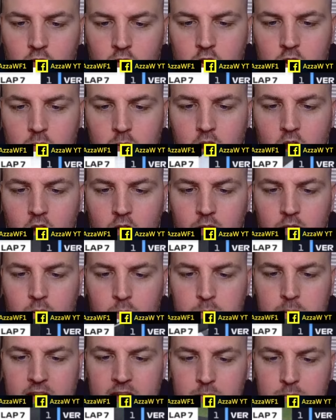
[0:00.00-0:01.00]
Come on,
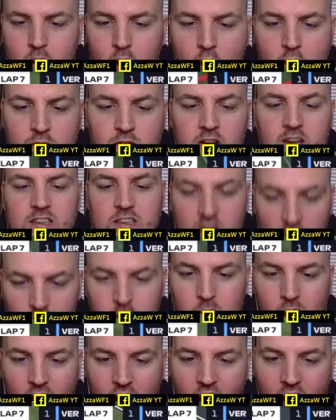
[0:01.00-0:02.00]
big move,
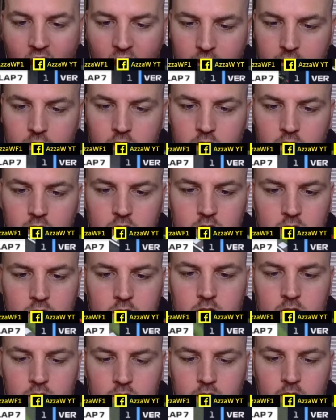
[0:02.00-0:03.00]
come on.
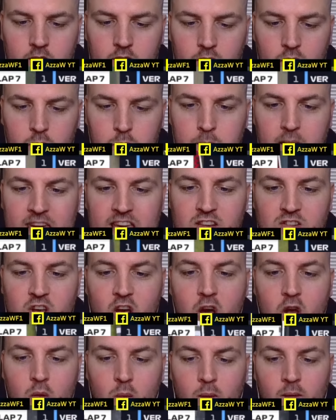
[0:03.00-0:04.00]
P
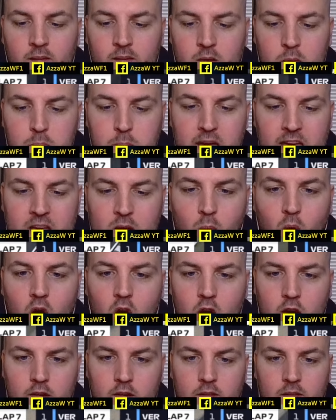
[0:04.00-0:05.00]
two, P
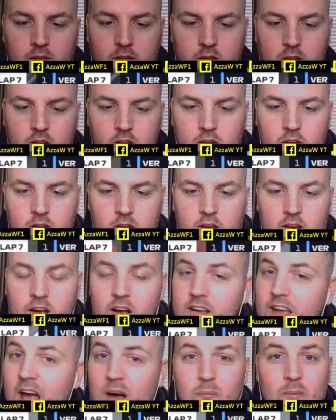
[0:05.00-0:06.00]
one.
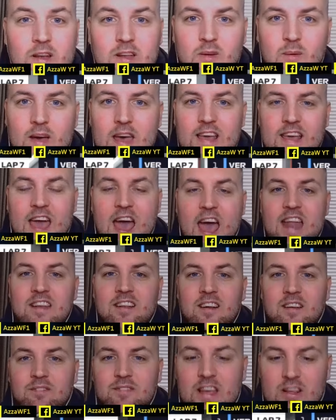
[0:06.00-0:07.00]
Can we do it again?
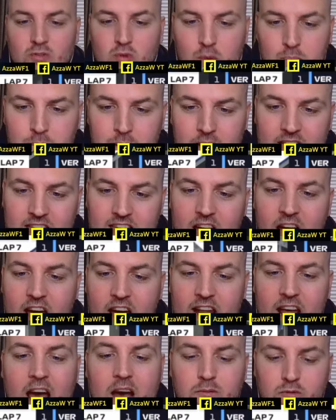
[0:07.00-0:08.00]
This would be
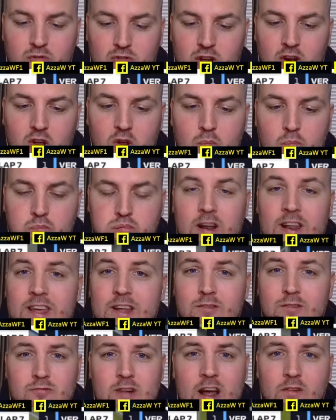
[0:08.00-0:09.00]
an absolute
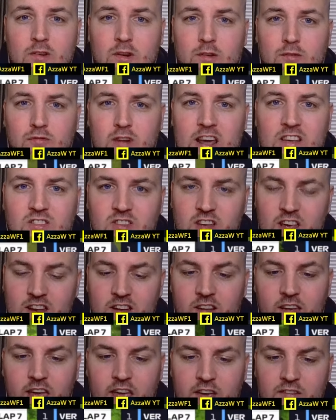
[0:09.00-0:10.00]
brilliant round of racing
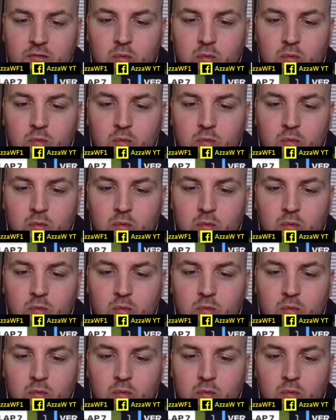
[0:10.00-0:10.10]
if